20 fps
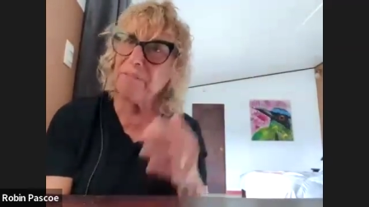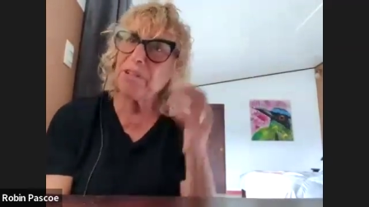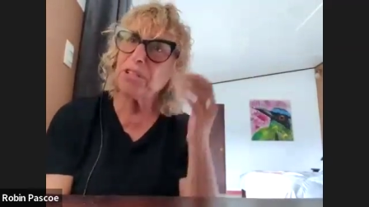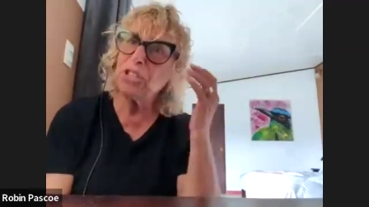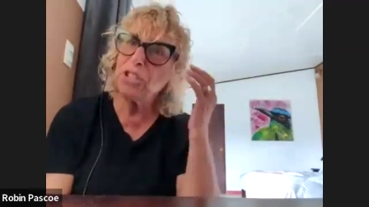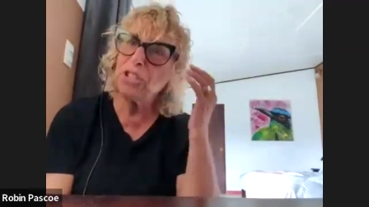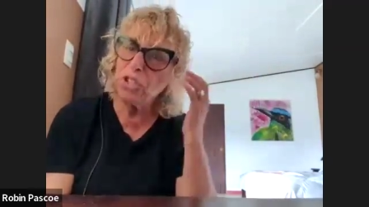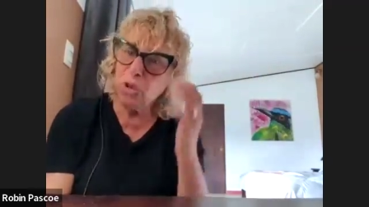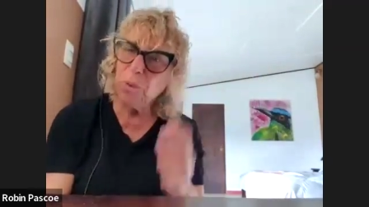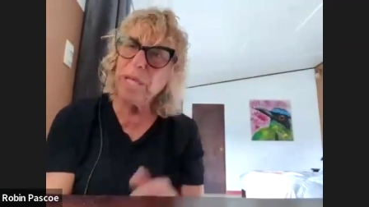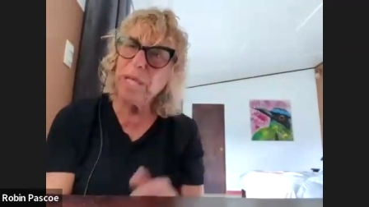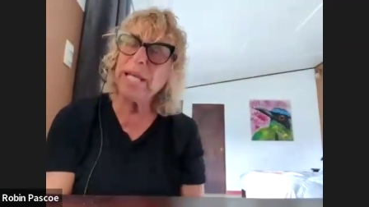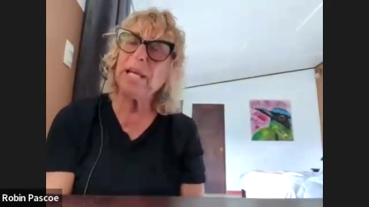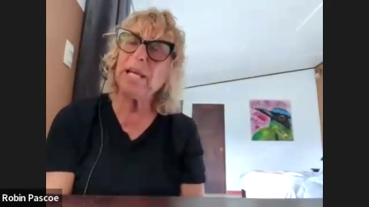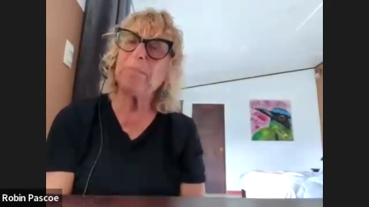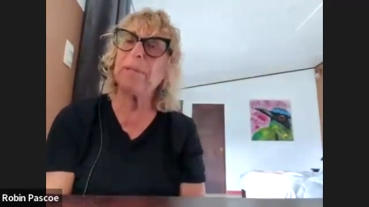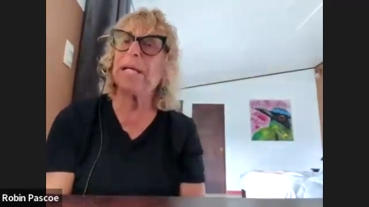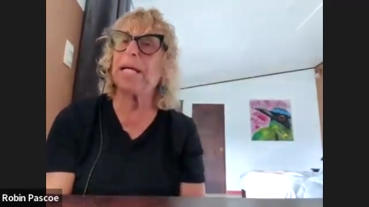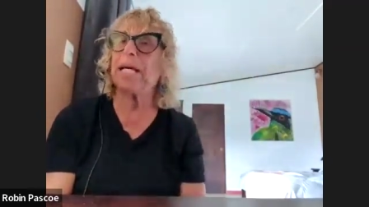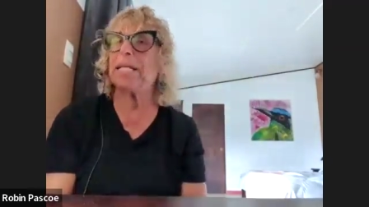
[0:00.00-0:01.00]
They're doing it
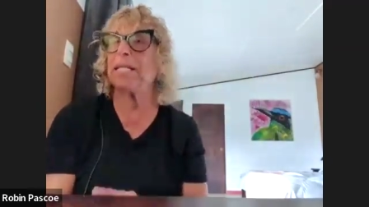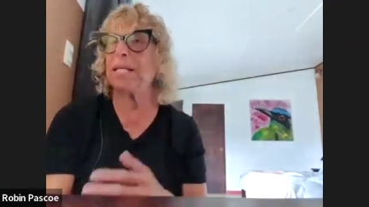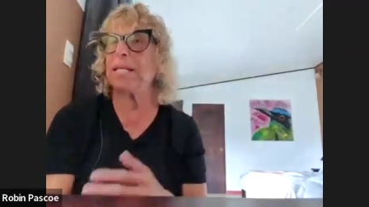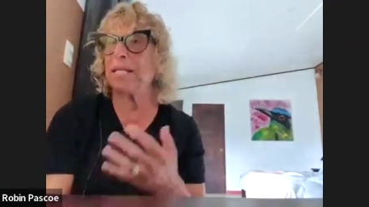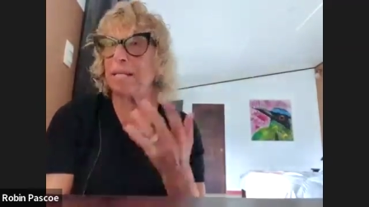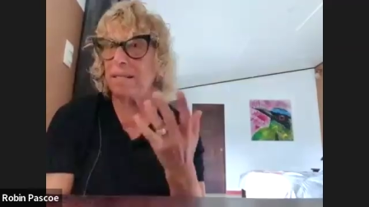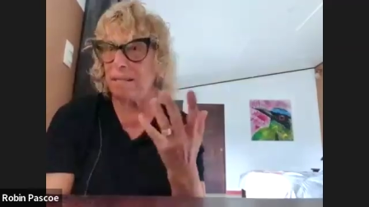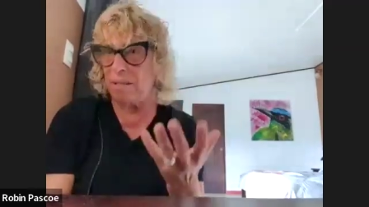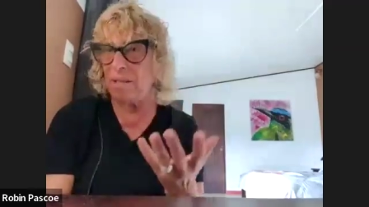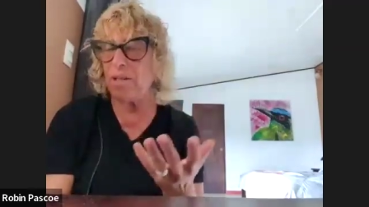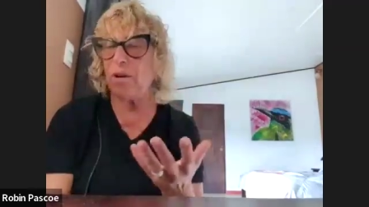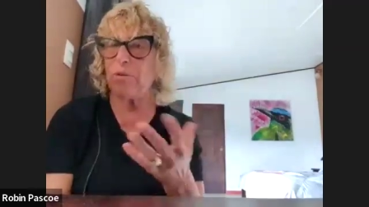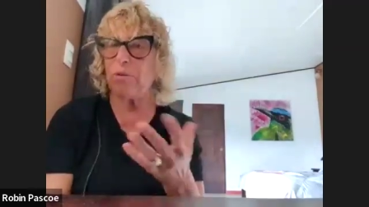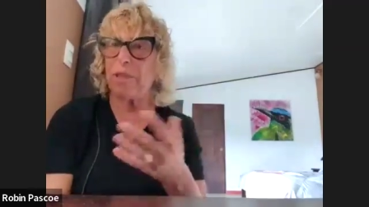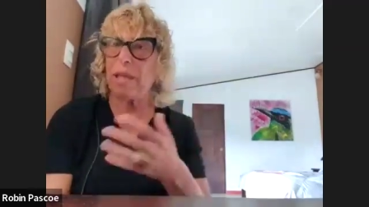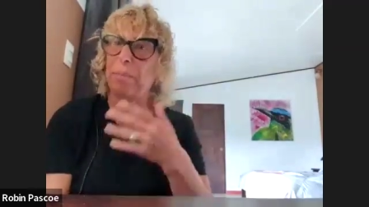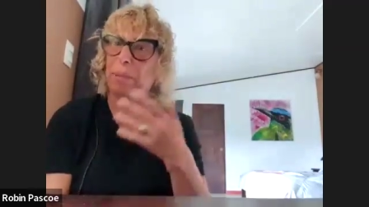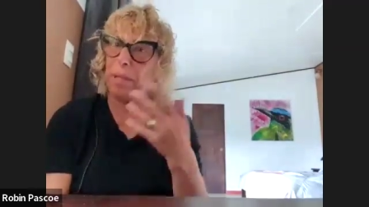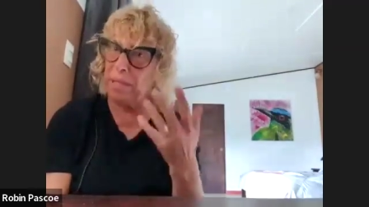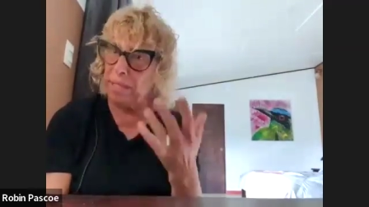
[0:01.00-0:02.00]
because it's, you know,
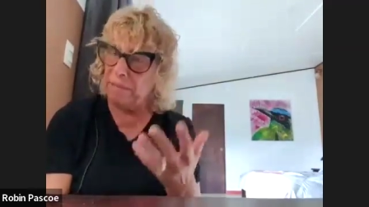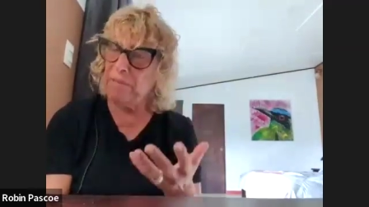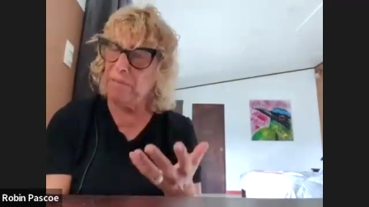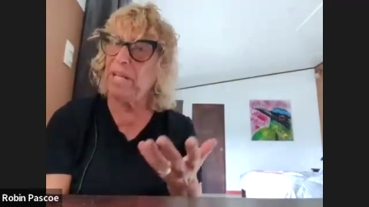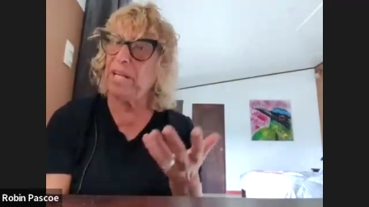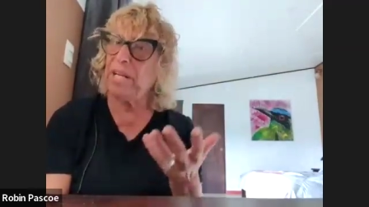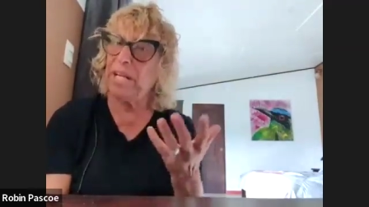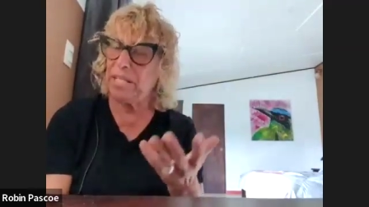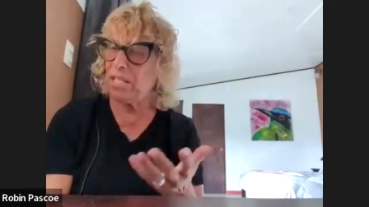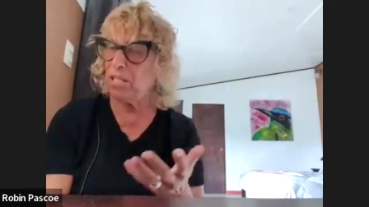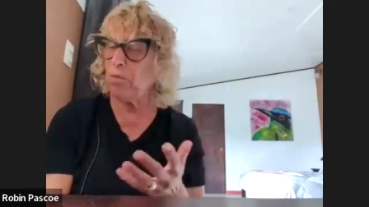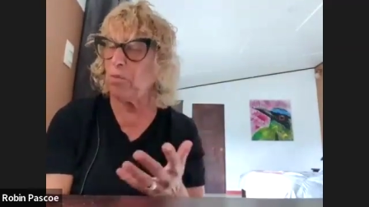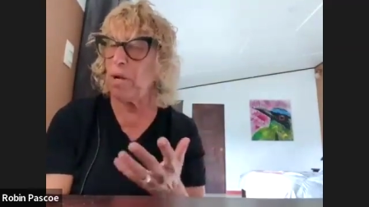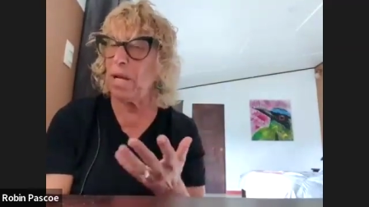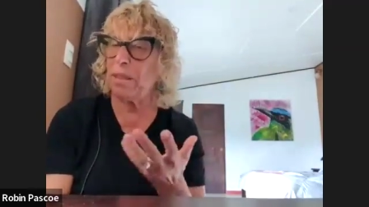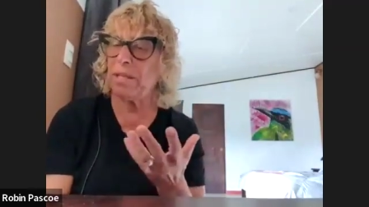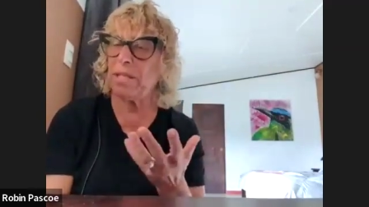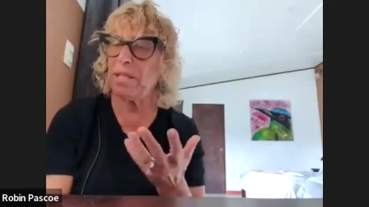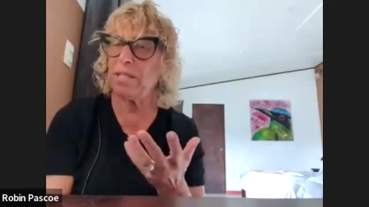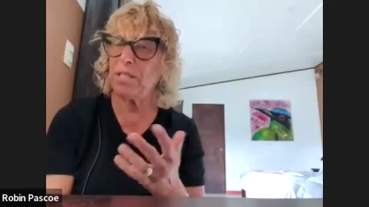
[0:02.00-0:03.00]
they believe in it and it's the
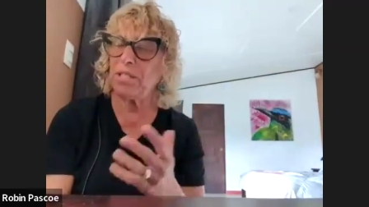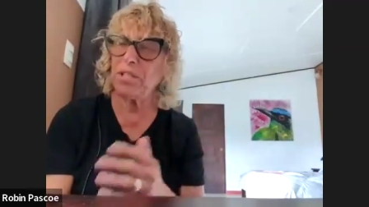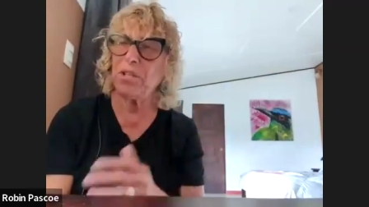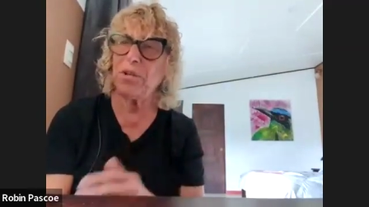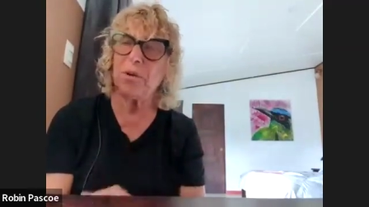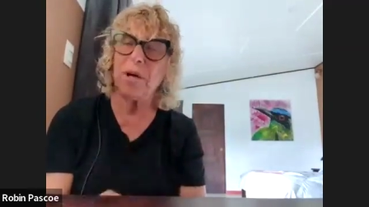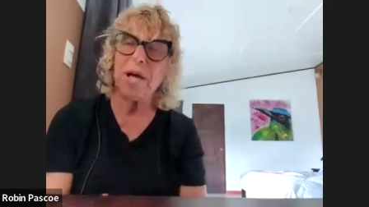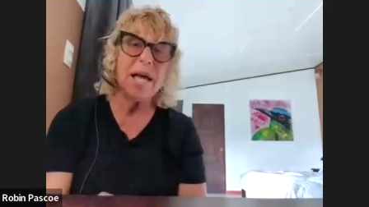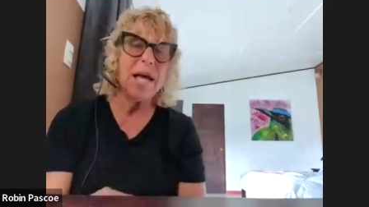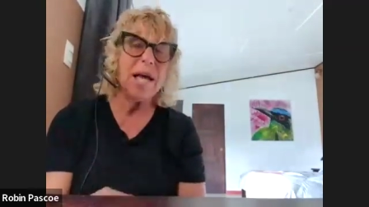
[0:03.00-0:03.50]
right thing to do.